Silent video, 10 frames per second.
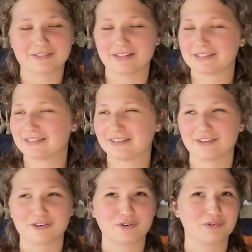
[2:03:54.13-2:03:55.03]
so that's like
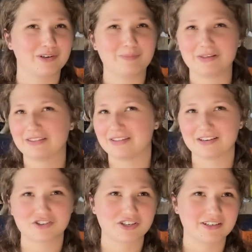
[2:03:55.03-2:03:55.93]
a creepy thing
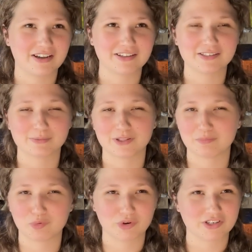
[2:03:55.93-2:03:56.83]
she does with the
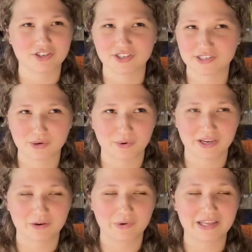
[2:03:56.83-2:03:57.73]
boys she's
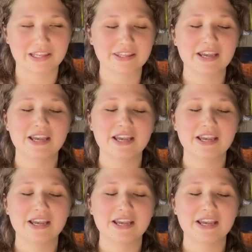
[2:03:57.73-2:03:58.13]
toying with.